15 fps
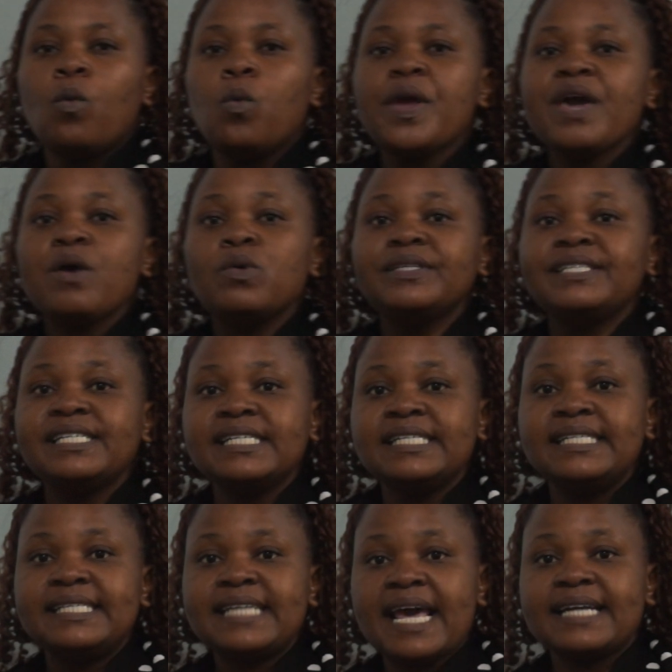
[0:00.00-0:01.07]
will
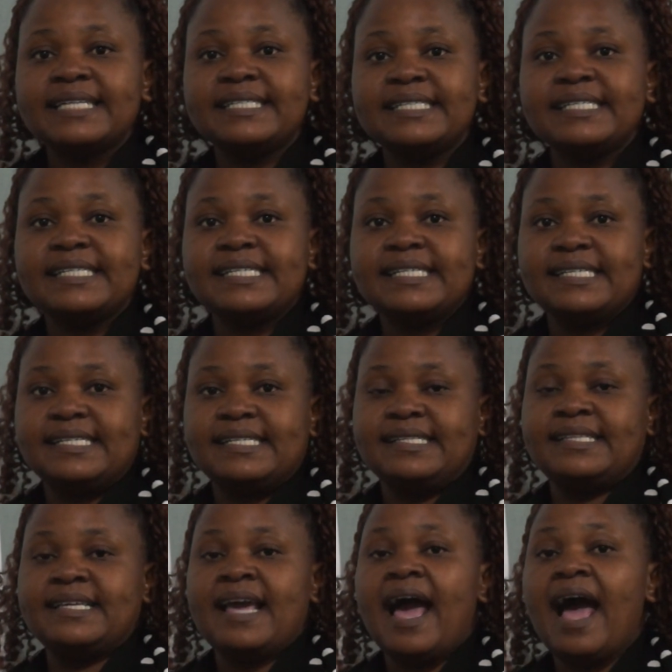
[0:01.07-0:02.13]
detect
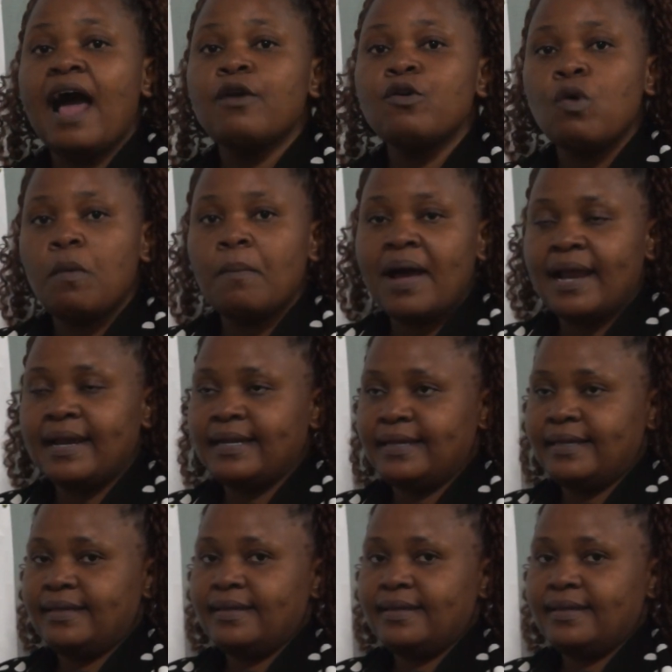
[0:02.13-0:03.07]
the anomaly.